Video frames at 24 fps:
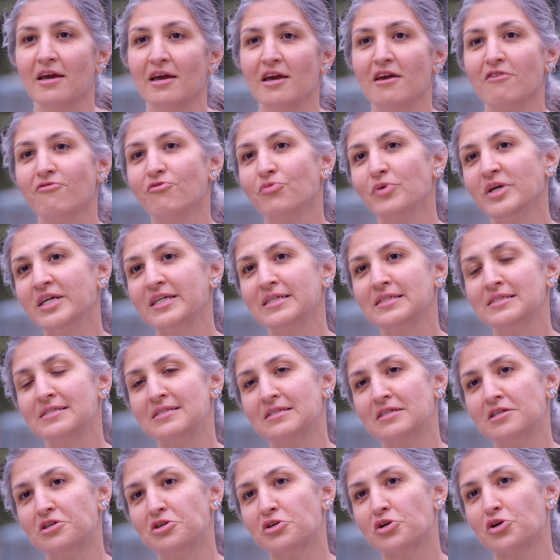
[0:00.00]
If we
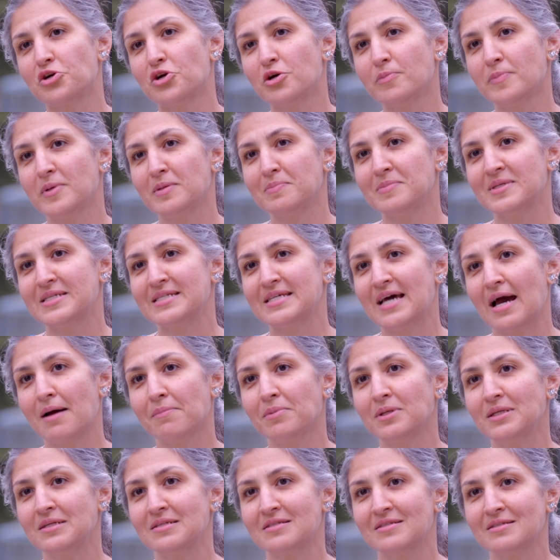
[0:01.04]
consider urban
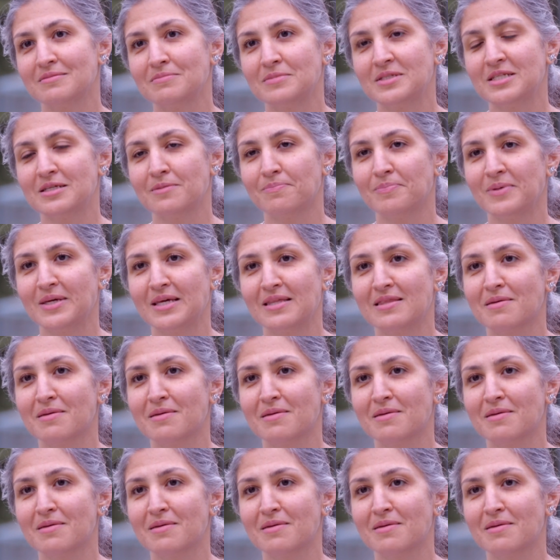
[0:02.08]
metabolism to be